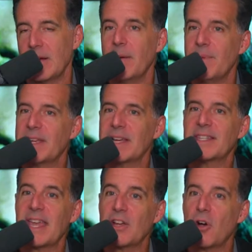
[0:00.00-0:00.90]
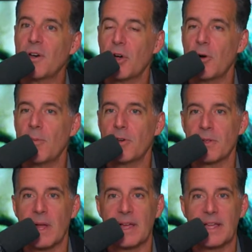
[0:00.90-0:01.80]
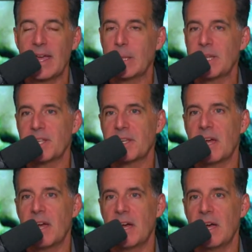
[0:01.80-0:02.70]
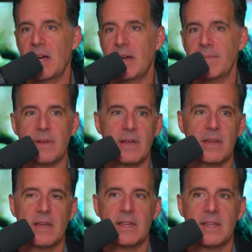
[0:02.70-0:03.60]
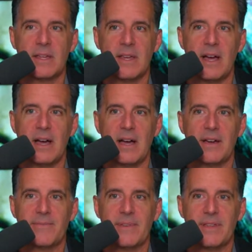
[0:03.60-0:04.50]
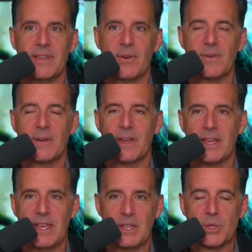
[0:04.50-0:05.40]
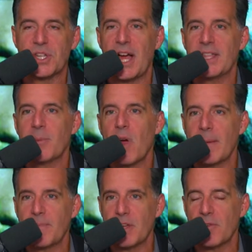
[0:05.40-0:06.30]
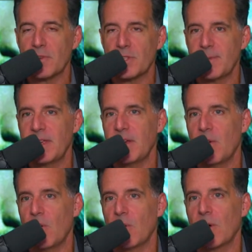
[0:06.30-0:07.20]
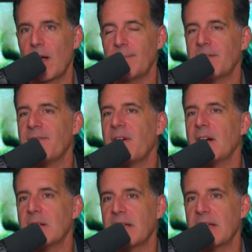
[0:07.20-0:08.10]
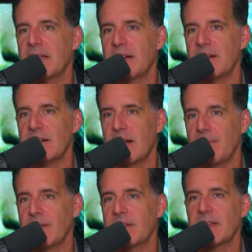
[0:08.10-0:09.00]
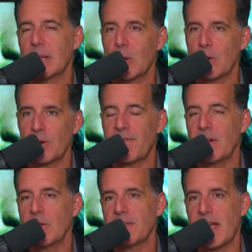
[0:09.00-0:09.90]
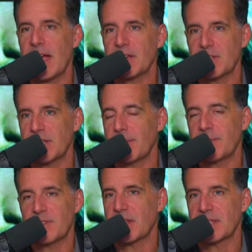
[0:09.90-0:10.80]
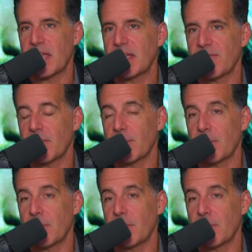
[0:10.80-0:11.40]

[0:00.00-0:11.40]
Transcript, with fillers: because they call the homeowner like, hey, listen, uh, uh, you know, either sign the property over to me or I'm going to file a, uh, I'm going to get a lawyer to file all the actions. I'm just going to take it from you.